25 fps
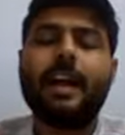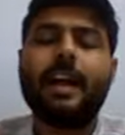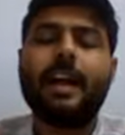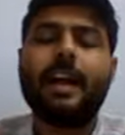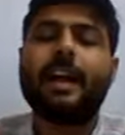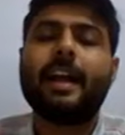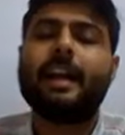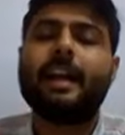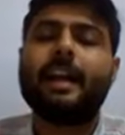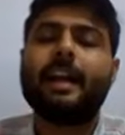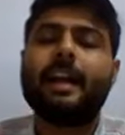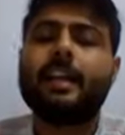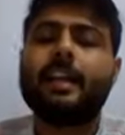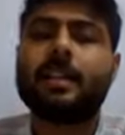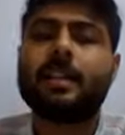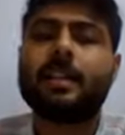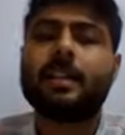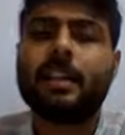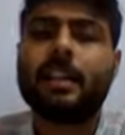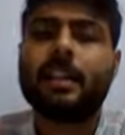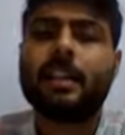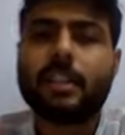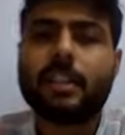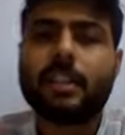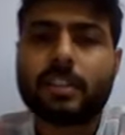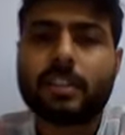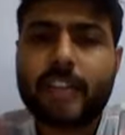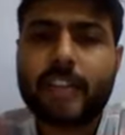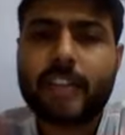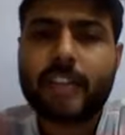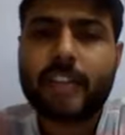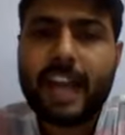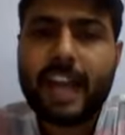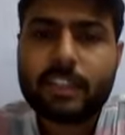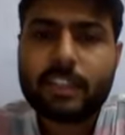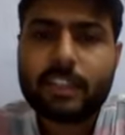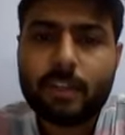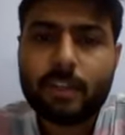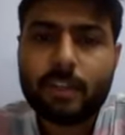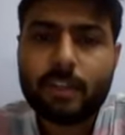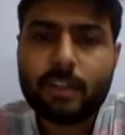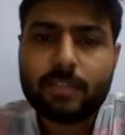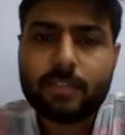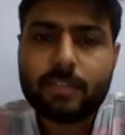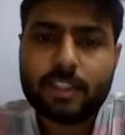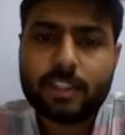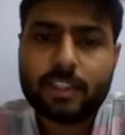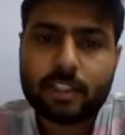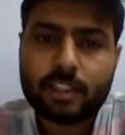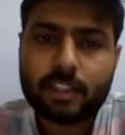and sides
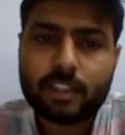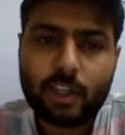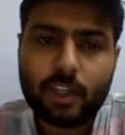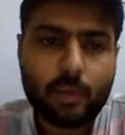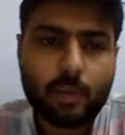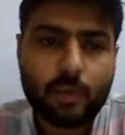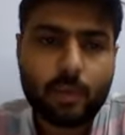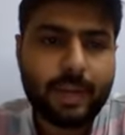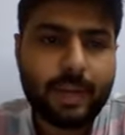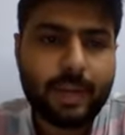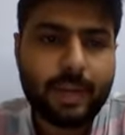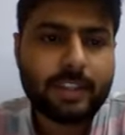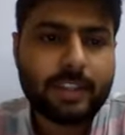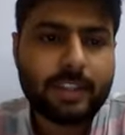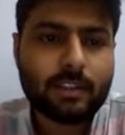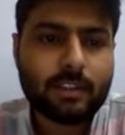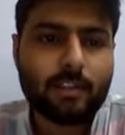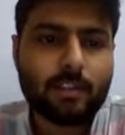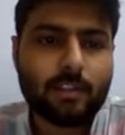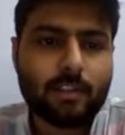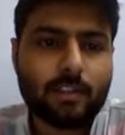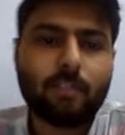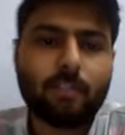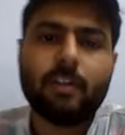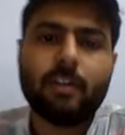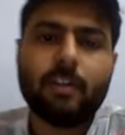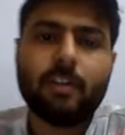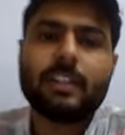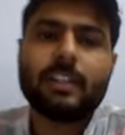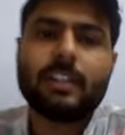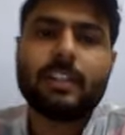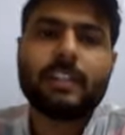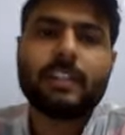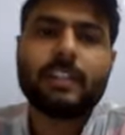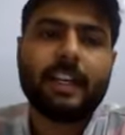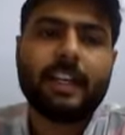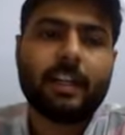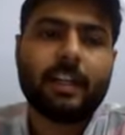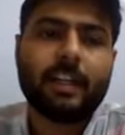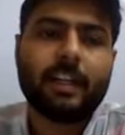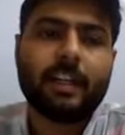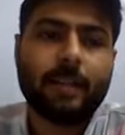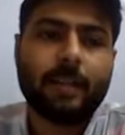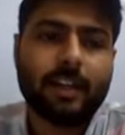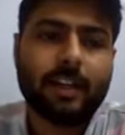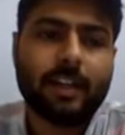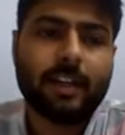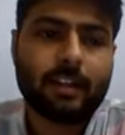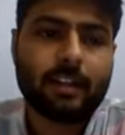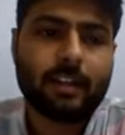of this cube is 1
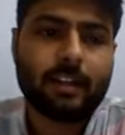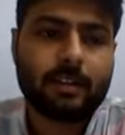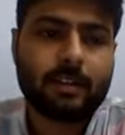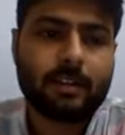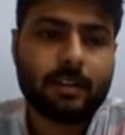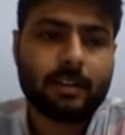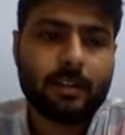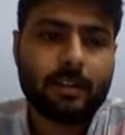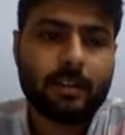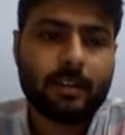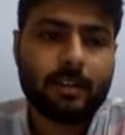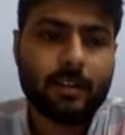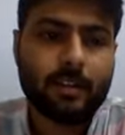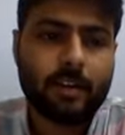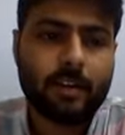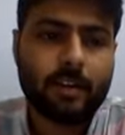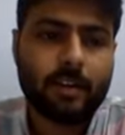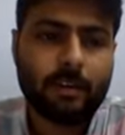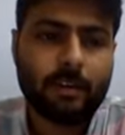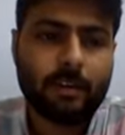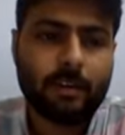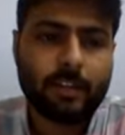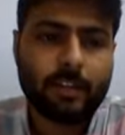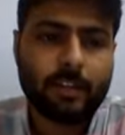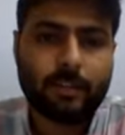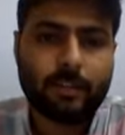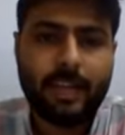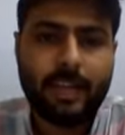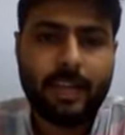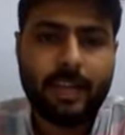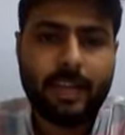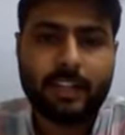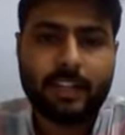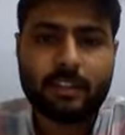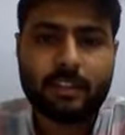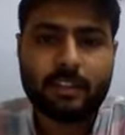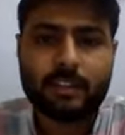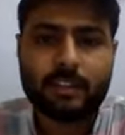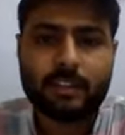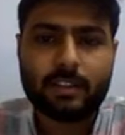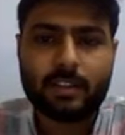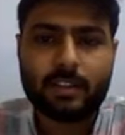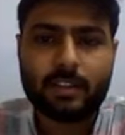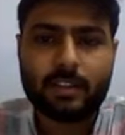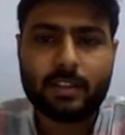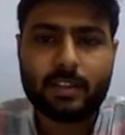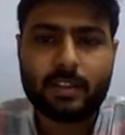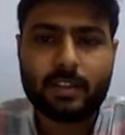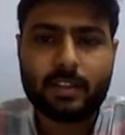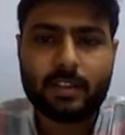centimeter, which means
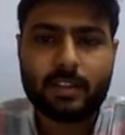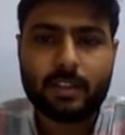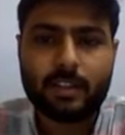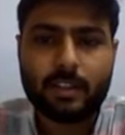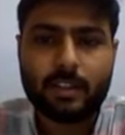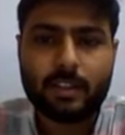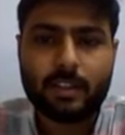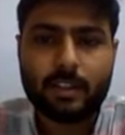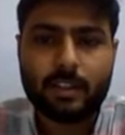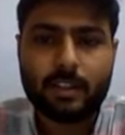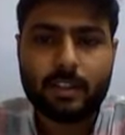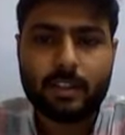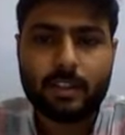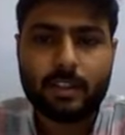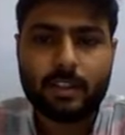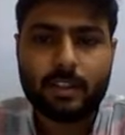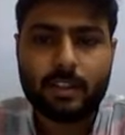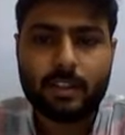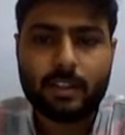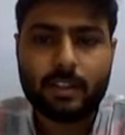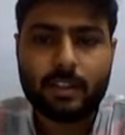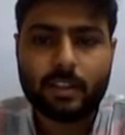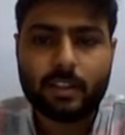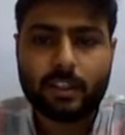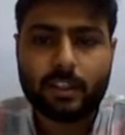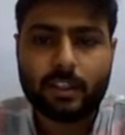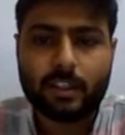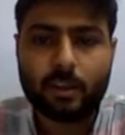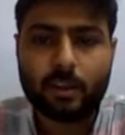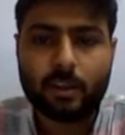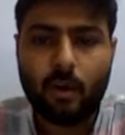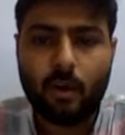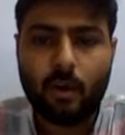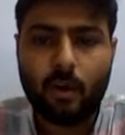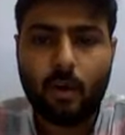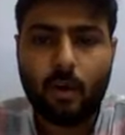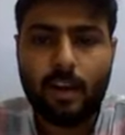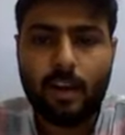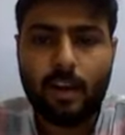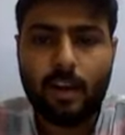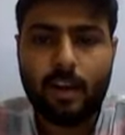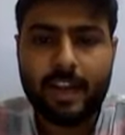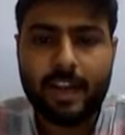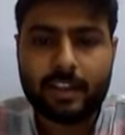this all